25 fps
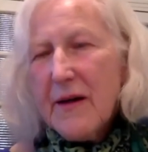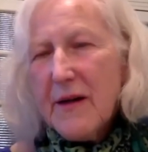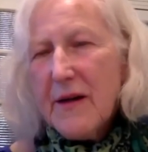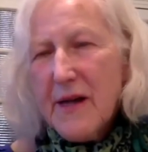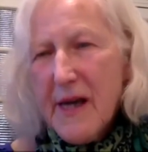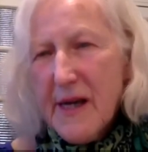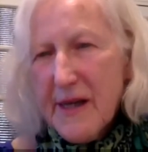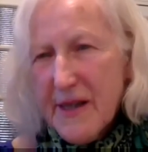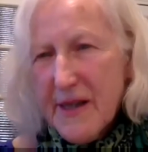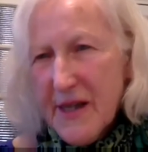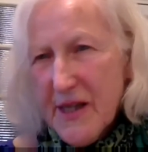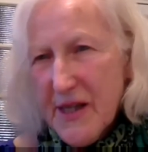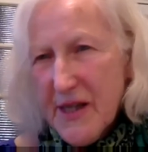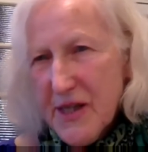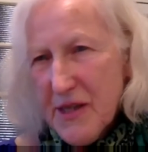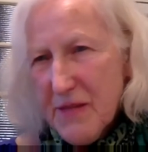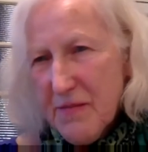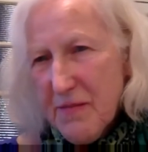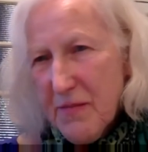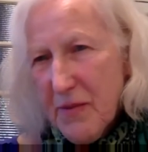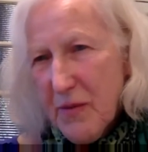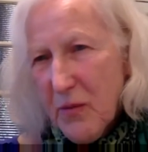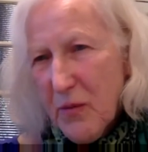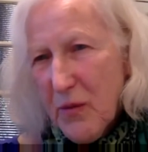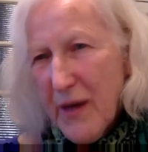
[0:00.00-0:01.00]
Yiddish,
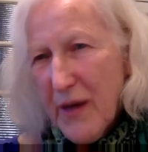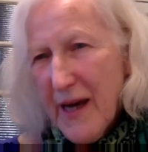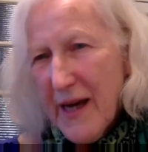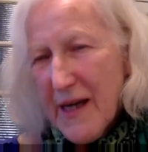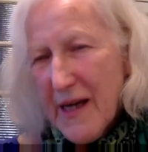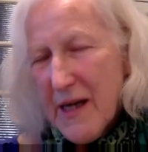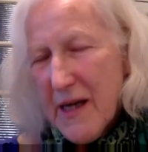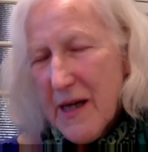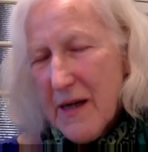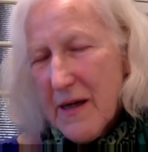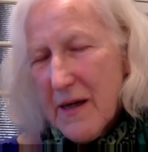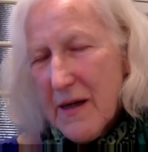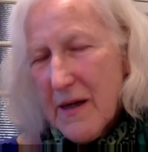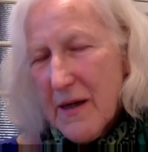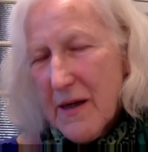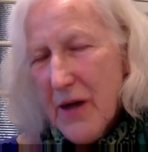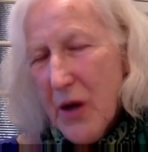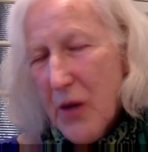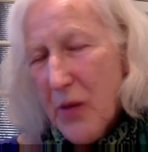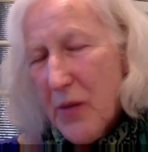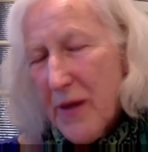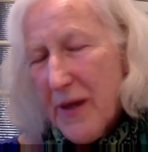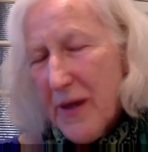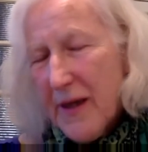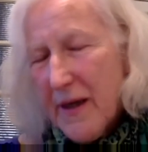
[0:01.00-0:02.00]
but we
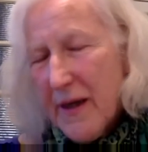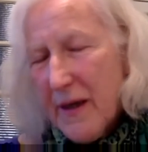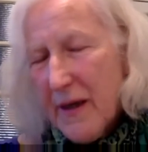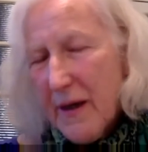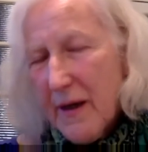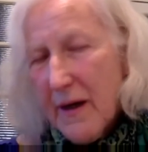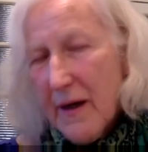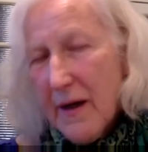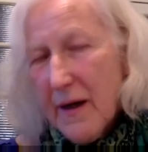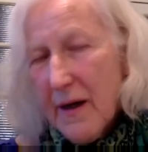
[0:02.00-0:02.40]
nobody